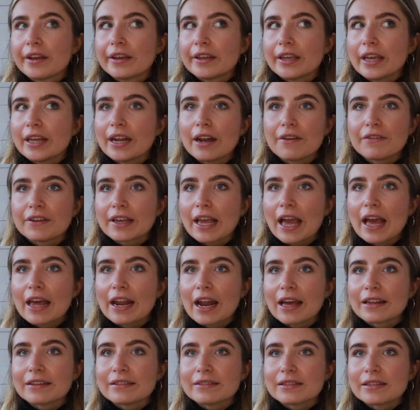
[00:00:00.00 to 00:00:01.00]
you never get an
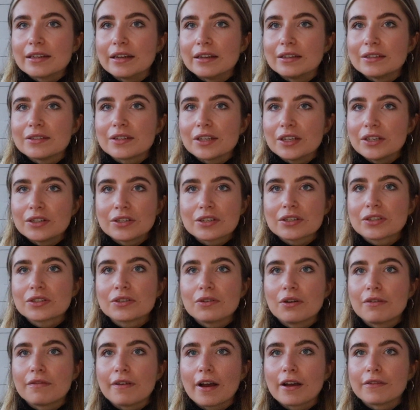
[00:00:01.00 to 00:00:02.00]
answer, so you just
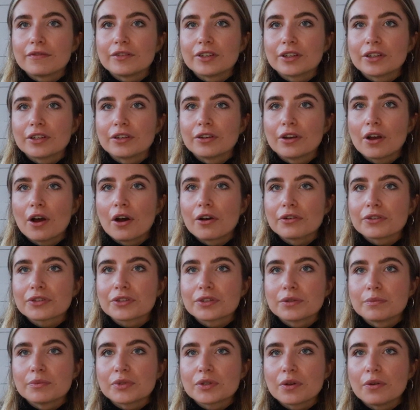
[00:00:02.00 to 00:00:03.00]
sort of have to concoct
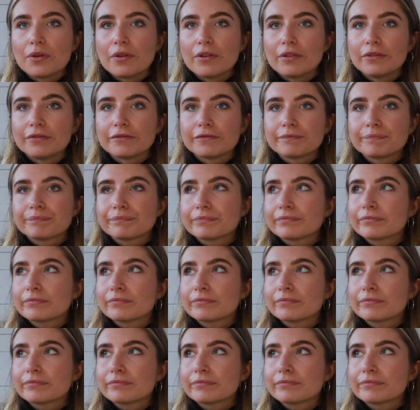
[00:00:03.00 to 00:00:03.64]
some sort of